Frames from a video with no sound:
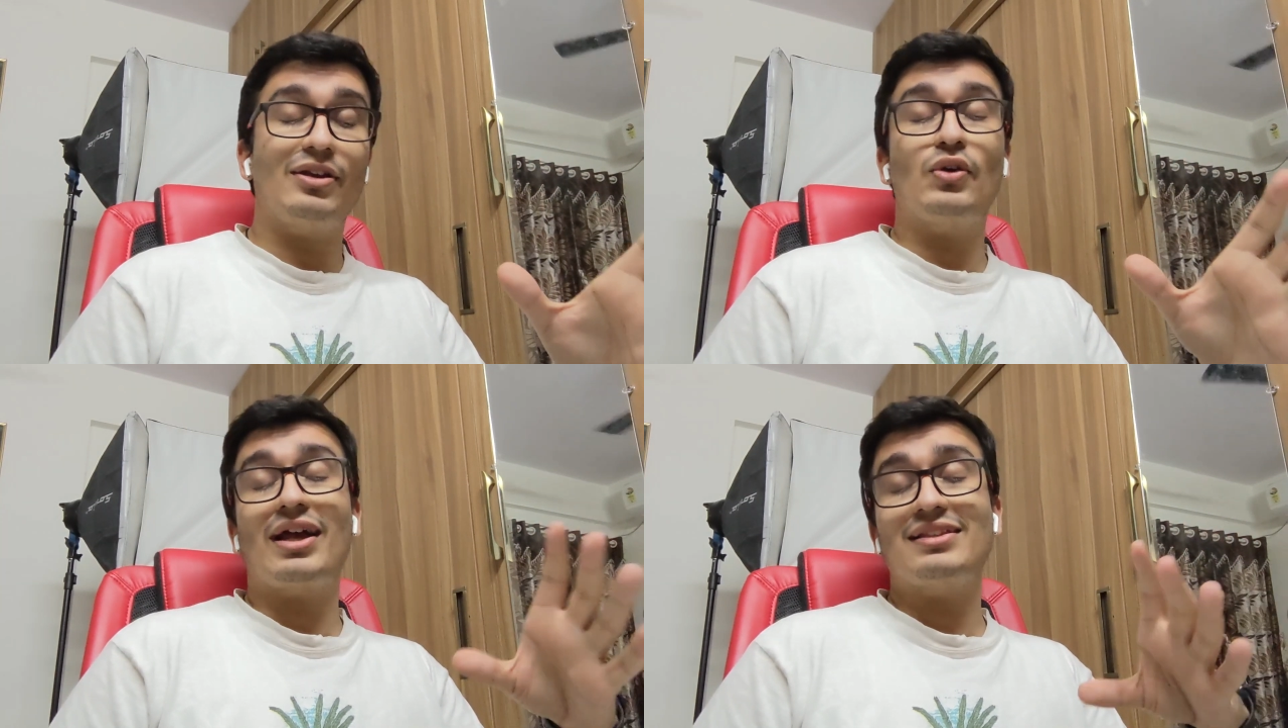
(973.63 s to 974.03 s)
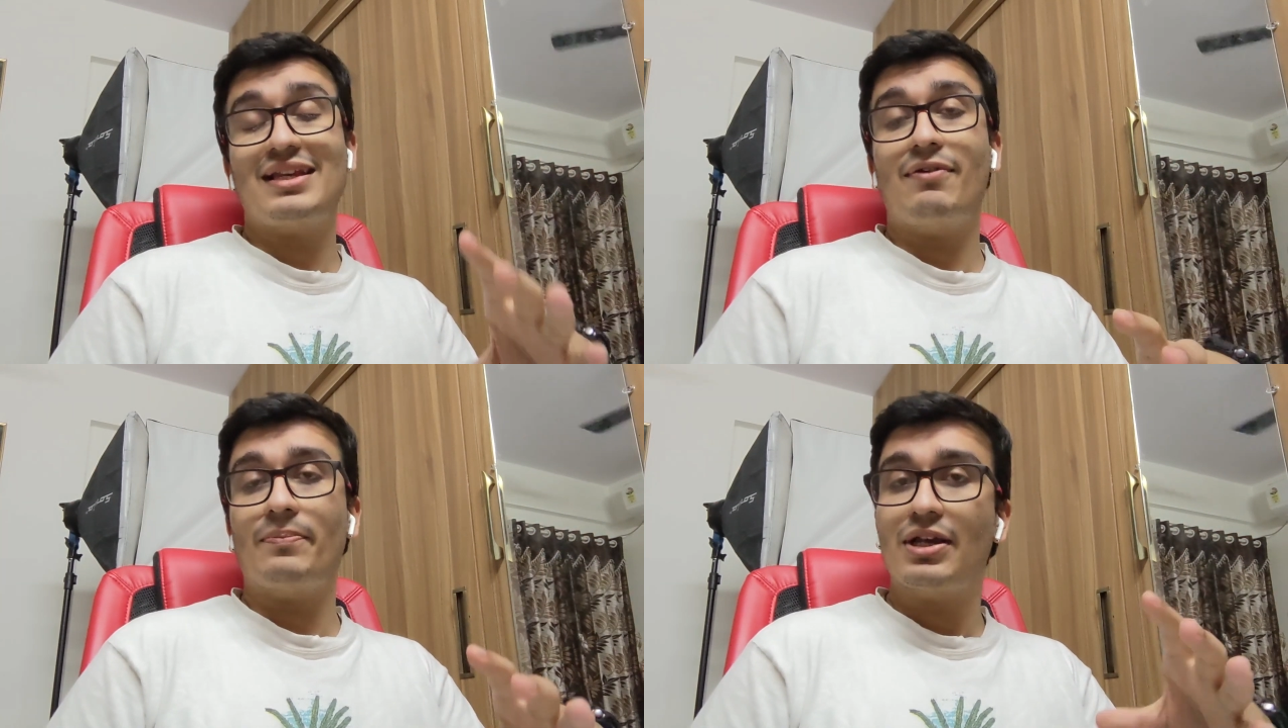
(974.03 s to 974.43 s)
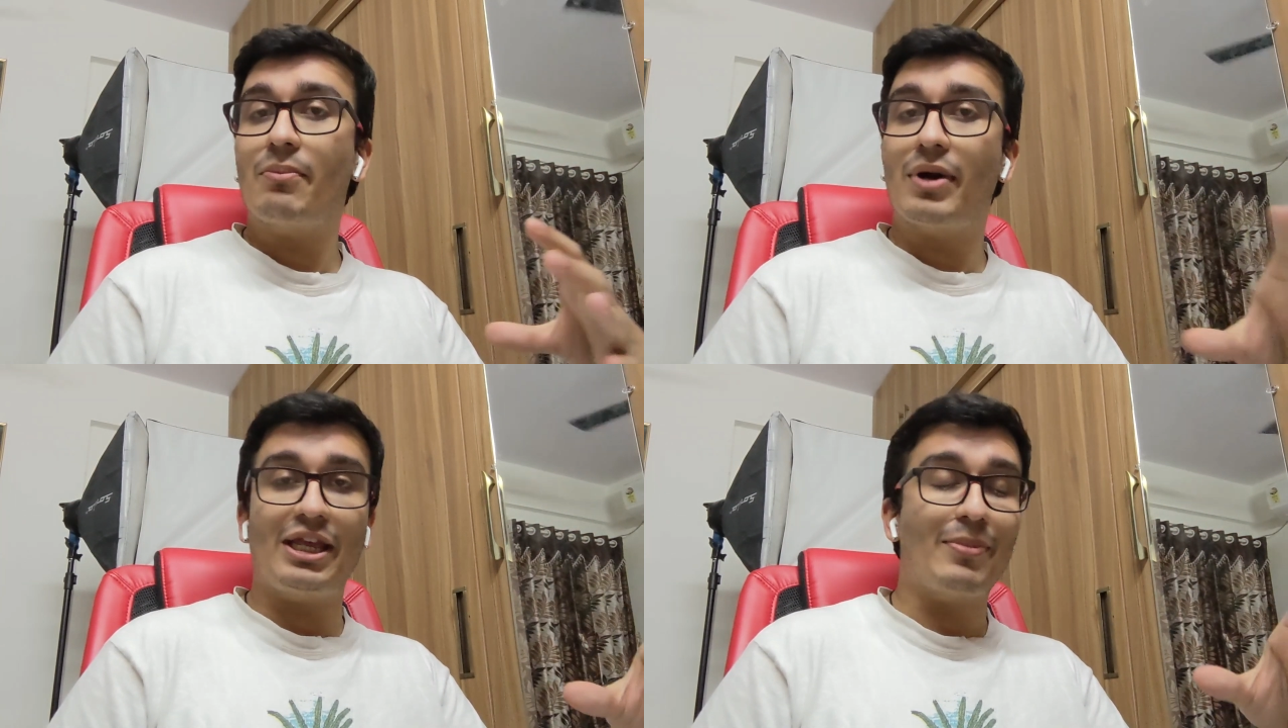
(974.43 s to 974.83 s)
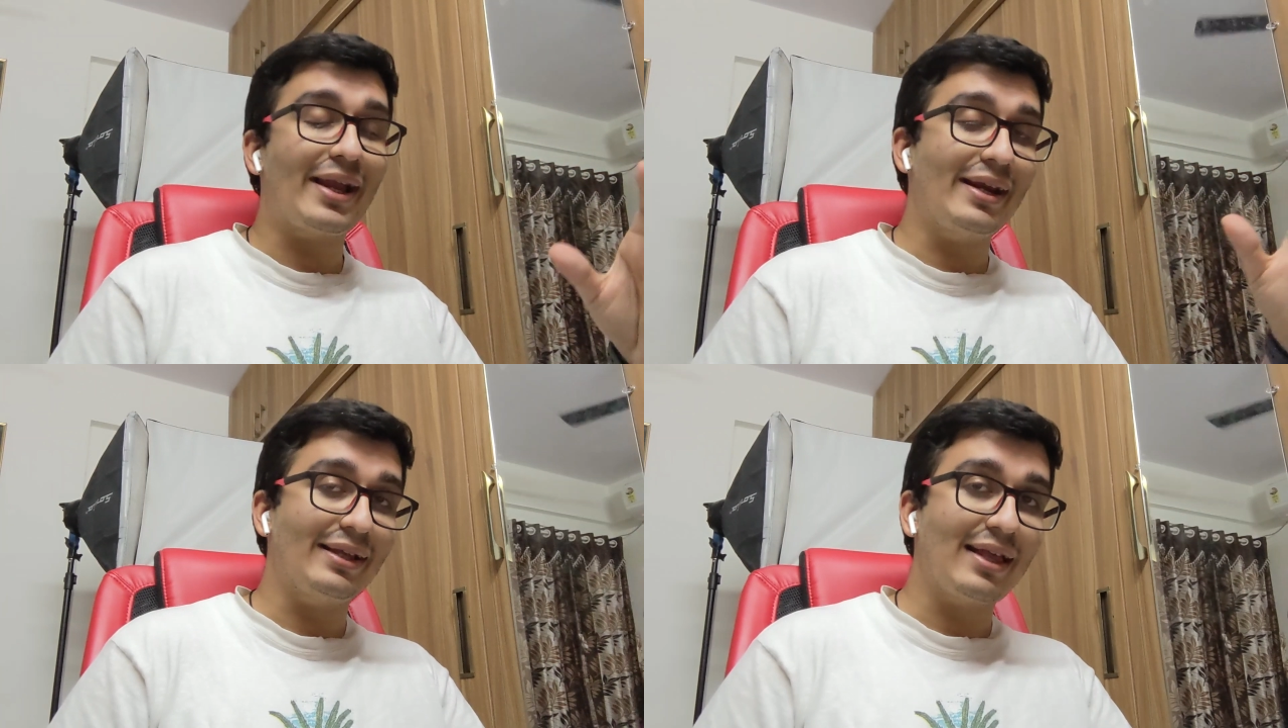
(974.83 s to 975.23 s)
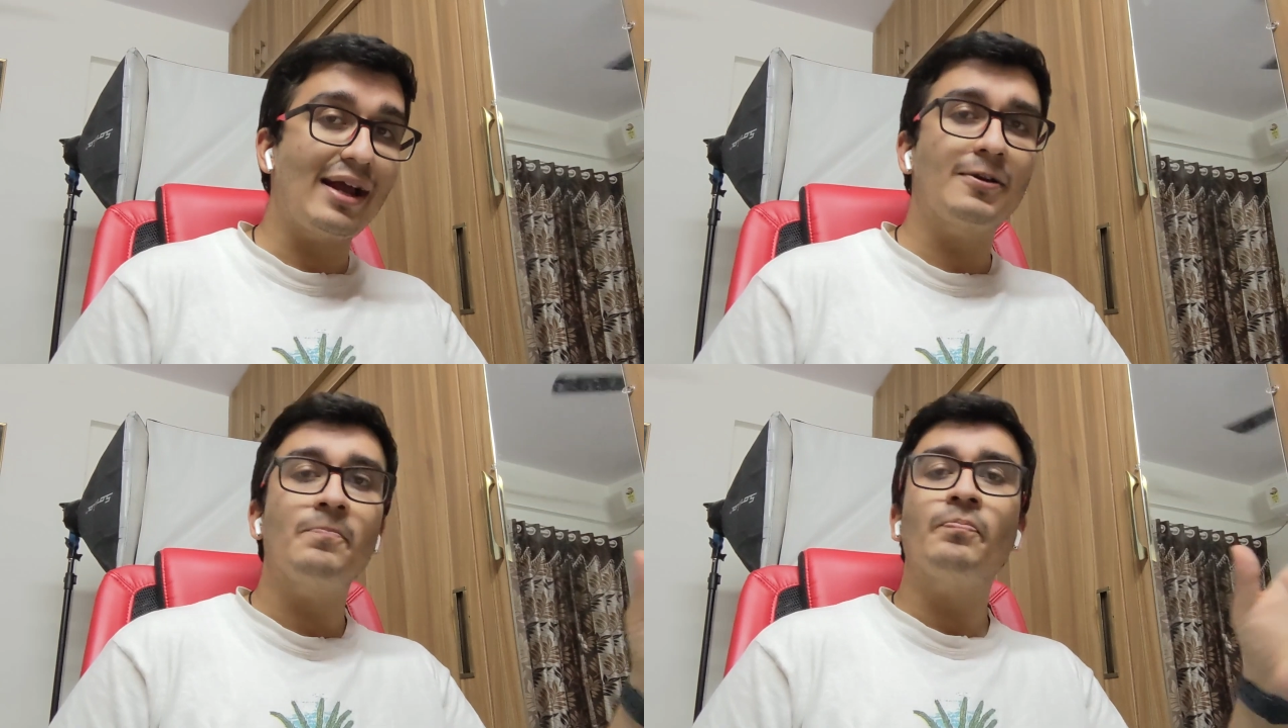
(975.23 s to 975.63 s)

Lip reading: You can save up some money by getting that.